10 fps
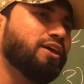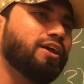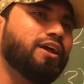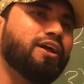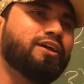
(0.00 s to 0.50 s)

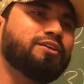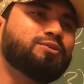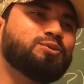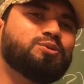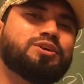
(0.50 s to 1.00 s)

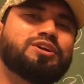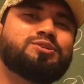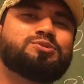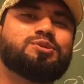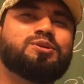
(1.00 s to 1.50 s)
to
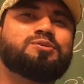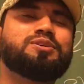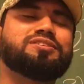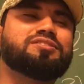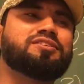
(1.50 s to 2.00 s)
control
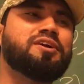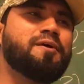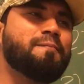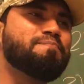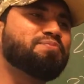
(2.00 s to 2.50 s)
risks.
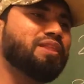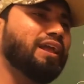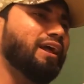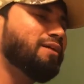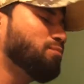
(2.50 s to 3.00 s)

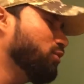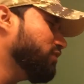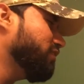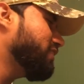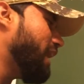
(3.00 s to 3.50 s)
Most
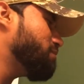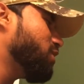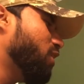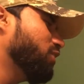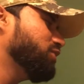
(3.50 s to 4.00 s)
of the times, the
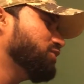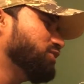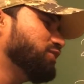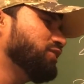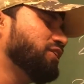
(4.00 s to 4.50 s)

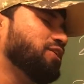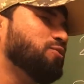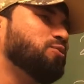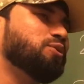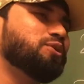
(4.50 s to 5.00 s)
auditor
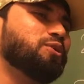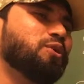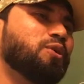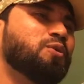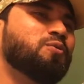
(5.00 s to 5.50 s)
would
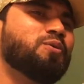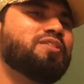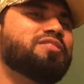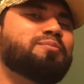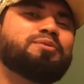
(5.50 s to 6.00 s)
go
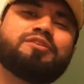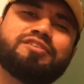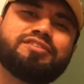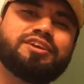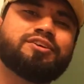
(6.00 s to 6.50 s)
with the
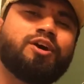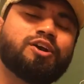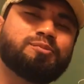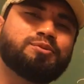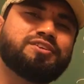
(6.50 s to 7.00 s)
previous year
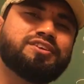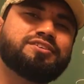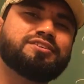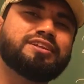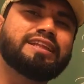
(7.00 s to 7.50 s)
audit
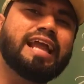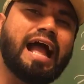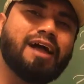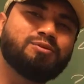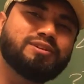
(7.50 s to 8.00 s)
procedure that they
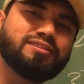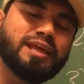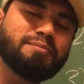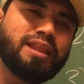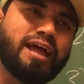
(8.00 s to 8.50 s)
had with the
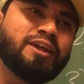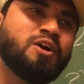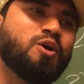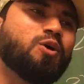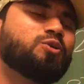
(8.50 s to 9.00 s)
same client,
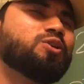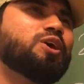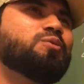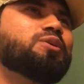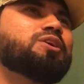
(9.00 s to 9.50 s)
or they
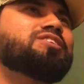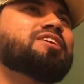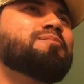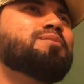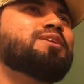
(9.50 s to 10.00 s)
would
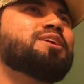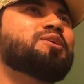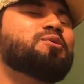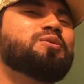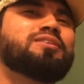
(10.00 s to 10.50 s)
simply
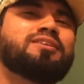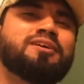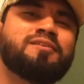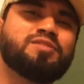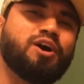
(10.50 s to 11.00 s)
go with
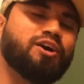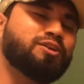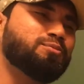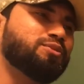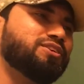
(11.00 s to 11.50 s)
the
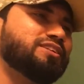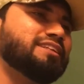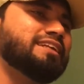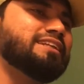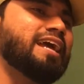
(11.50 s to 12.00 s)
audit procedure
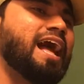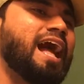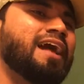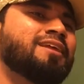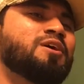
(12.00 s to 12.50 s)
that they
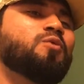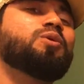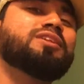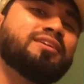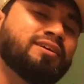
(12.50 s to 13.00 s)
had
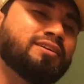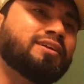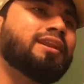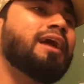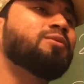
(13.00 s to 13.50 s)
with another
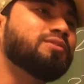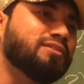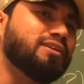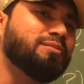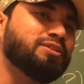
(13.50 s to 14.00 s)
client with the
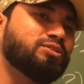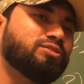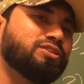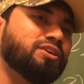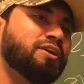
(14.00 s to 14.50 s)
same
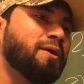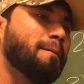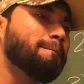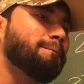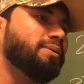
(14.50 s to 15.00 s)
industry.
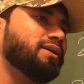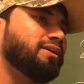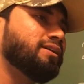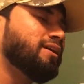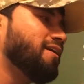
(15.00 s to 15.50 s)
But